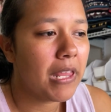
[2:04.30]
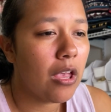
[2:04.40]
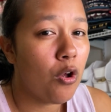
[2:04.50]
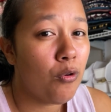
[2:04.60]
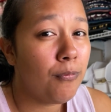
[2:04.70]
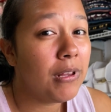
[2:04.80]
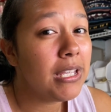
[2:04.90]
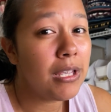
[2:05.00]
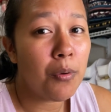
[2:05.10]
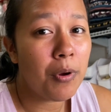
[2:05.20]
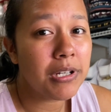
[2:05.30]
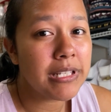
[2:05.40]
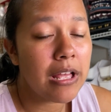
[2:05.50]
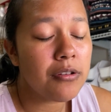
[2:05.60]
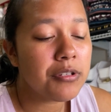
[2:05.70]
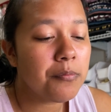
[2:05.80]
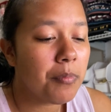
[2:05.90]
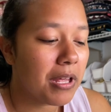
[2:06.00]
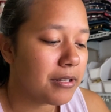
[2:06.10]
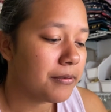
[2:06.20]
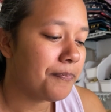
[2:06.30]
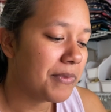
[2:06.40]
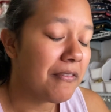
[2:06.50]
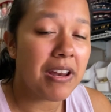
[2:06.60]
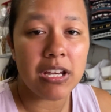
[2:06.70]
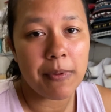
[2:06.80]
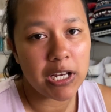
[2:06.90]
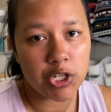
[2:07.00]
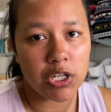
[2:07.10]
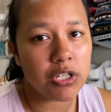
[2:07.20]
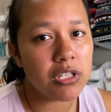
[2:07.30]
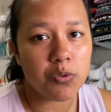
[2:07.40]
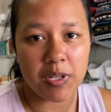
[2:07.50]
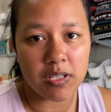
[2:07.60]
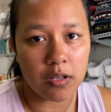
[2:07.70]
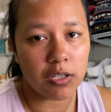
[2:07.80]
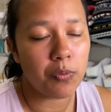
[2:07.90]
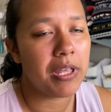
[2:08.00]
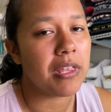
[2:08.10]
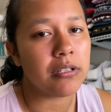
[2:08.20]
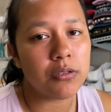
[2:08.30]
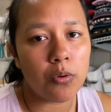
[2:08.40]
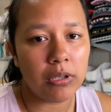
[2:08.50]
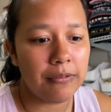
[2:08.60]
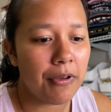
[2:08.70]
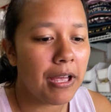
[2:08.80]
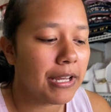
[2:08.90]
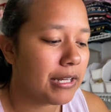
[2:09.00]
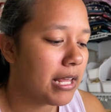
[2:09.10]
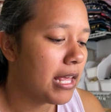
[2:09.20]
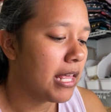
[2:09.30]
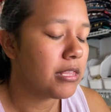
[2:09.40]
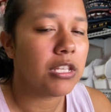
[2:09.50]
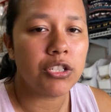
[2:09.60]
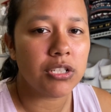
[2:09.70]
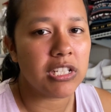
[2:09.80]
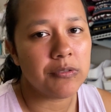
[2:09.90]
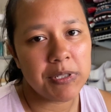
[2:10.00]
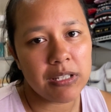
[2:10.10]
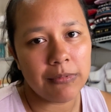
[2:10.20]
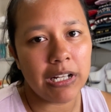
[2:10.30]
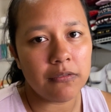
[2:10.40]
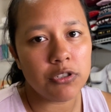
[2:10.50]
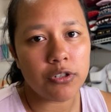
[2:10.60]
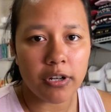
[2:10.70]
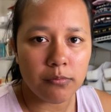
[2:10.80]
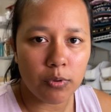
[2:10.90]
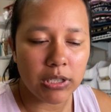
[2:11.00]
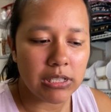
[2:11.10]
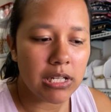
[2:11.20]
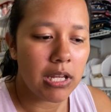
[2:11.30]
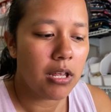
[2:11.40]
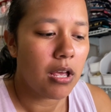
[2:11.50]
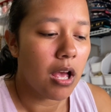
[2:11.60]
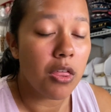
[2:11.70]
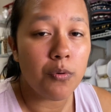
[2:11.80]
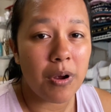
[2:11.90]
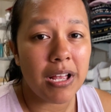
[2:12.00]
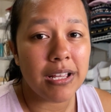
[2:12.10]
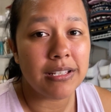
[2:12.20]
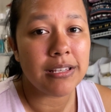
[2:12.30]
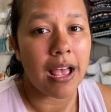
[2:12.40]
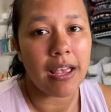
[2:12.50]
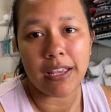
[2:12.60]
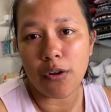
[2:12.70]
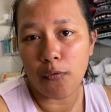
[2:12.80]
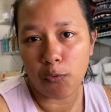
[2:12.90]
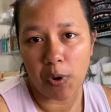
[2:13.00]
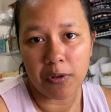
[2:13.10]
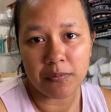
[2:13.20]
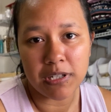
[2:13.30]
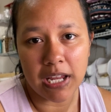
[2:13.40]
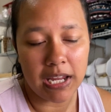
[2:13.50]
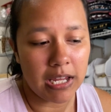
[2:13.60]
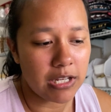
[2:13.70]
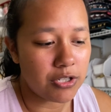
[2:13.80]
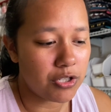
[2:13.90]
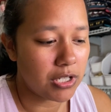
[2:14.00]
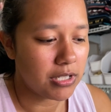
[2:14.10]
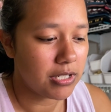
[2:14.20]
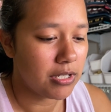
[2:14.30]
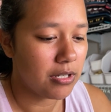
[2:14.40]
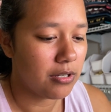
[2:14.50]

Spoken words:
Hopefully it works out, but if I need to make changes and tweaks along the way, that's totally fine. This just gives me some kind of starting point. Otherwise, I get overwhelmed and just